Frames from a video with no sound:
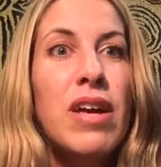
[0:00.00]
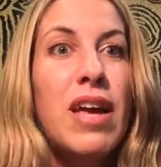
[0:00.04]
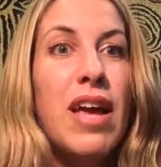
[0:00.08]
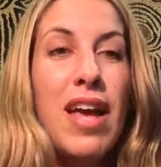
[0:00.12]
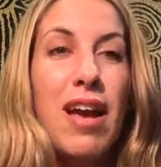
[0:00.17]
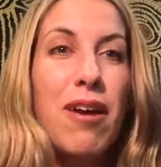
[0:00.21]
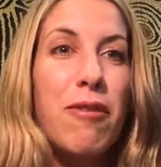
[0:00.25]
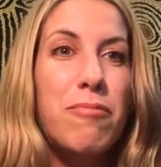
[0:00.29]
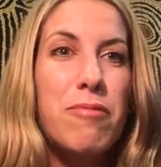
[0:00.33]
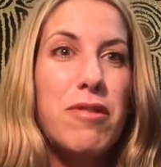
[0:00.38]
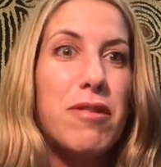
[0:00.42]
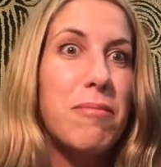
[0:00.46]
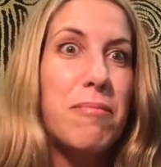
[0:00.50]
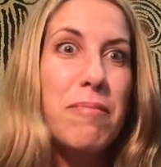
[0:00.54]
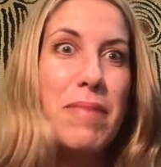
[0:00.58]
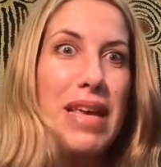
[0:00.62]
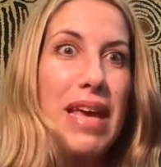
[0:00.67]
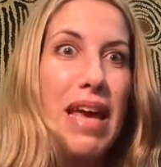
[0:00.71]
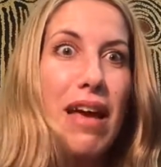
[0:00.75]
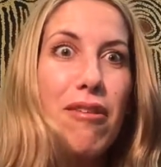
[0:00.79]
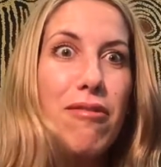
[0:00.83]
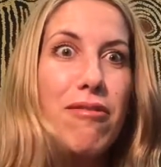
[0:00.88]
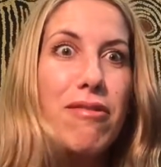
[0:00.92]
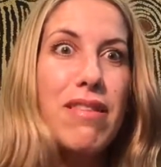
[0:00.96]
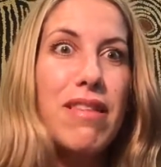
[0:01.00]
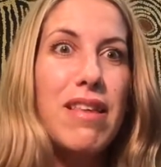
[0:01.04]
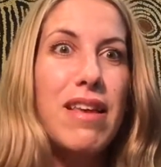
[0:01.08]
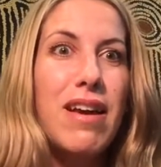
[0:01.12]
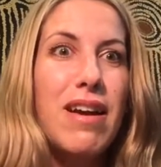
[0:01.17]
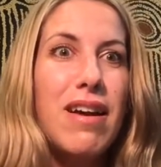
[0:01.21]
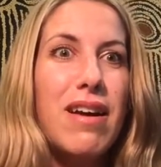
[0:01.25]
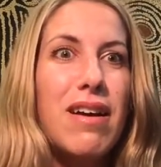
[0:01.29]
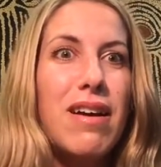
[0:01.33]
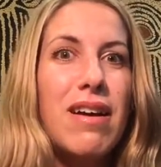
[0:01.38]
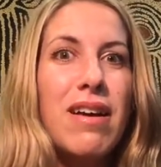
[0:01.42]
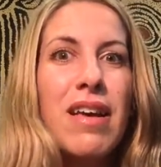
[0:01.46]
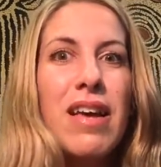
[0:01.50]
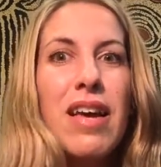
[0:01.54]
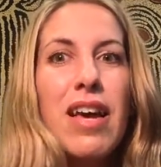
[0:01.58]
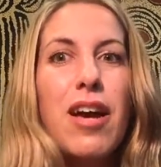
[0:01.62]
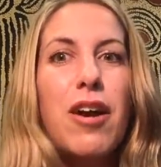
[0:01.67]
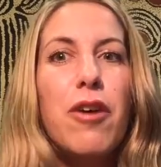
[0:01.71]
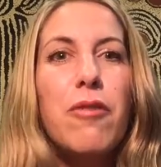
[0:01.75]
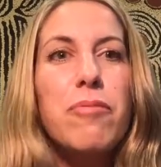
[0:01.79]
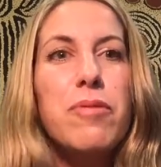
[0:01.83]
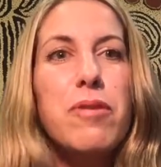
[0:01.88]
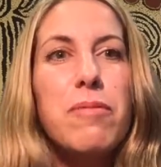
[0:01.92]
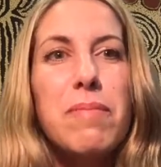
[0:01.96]
healthier,
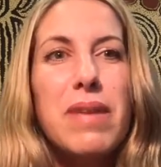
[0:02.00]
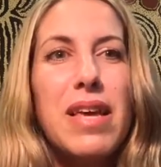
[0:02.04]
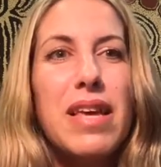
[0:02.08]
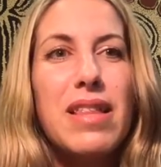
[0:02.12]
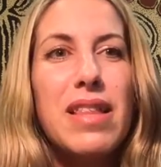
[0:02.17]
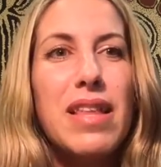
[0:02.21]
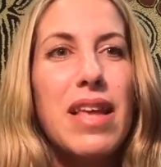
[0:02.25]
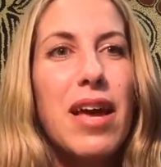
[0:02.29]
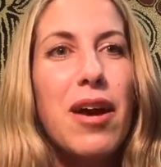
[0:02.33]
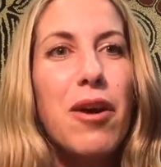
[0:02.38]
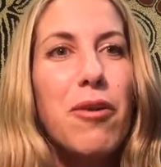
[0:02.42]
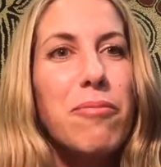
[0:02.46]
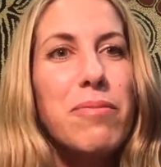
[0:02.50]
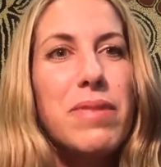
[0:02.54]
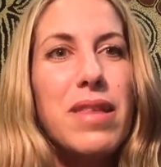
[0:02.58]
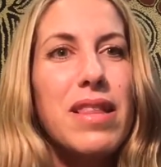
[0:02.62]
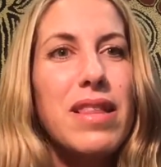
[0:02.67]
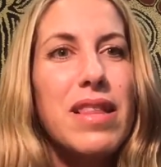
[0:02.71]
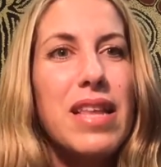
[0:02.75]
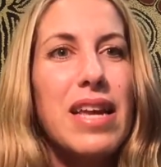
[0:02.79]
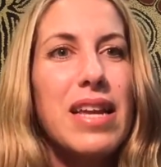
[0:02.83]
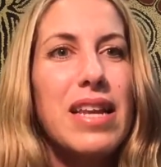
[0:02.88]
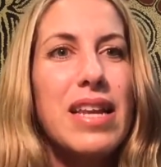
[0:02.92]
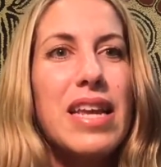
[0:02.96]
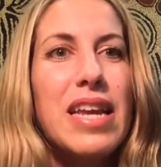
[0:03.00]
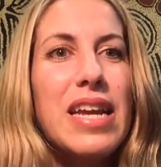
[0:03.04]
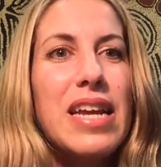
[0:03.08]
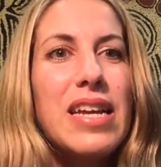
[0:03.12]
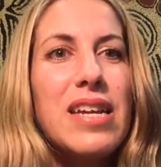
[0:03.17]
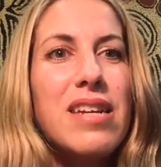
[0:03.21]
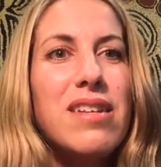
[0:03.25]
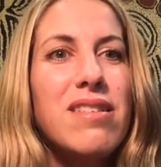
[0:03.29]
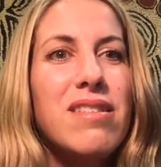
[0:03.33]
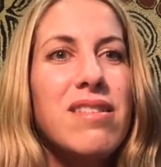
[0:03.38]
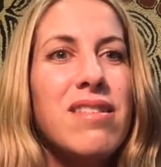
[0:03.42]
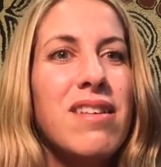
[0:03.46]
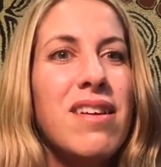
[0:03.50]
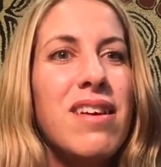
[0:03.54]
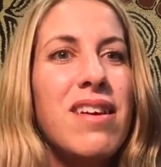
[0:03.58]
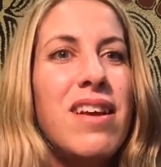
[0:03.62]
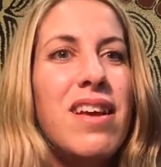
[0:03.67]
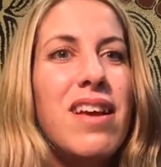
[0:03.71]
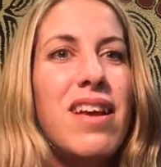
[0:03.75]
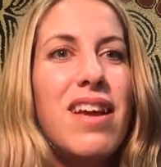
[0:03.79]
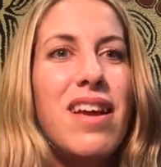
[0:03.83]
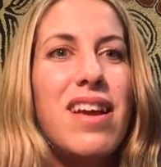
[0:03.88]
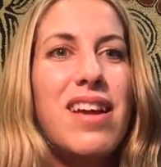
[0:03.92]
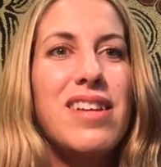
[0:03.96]
help them get the help that they need.
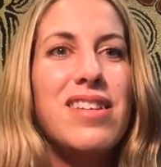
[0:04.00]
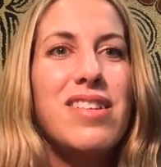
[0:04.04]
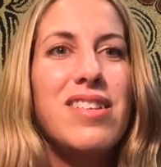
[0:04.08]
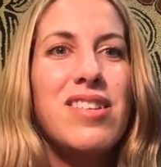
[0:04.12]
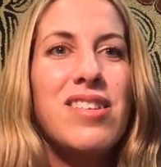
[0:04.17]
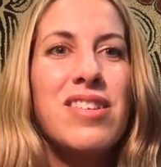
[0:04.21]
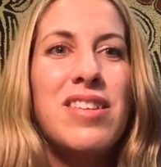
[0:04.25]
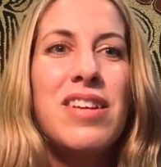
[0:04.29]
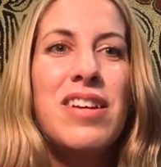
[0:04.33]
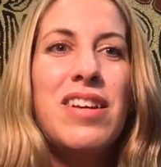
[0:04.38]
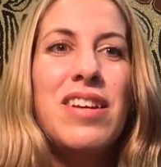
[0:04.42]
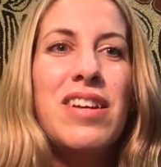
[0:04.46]
And